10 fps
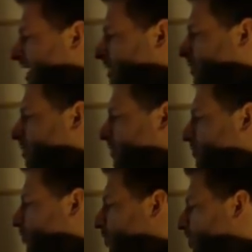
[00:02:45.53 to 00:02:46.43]
it will be
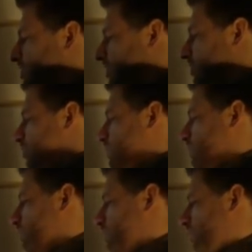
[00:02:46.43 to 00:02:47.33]
forced
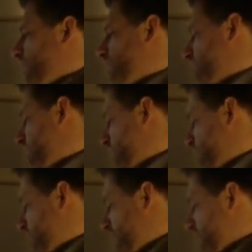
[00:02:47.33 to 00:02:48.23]
to curve.
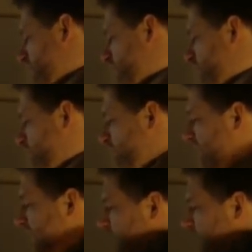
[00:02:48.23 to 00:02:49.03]
So B